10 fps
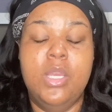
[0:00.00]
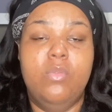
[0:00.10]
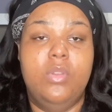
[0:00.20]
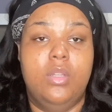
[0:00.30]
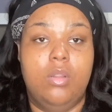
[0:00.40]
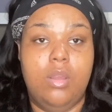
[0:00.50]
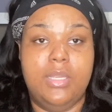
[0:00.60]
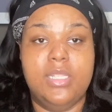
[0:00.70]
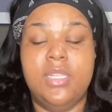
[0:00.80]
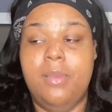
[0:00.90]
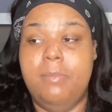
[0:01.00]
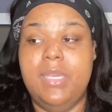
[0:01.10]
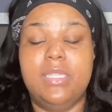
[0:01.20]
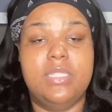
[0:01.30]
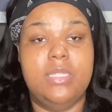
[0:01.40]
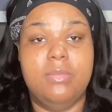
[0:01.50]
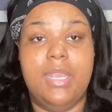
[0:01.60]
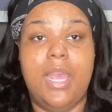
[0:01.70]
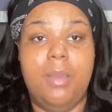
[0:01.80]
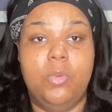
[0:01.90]
for the longest make it seem like
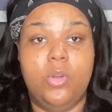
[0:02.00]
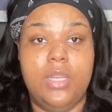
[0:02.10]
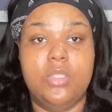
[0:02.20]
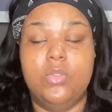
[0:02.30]
I'm crazy.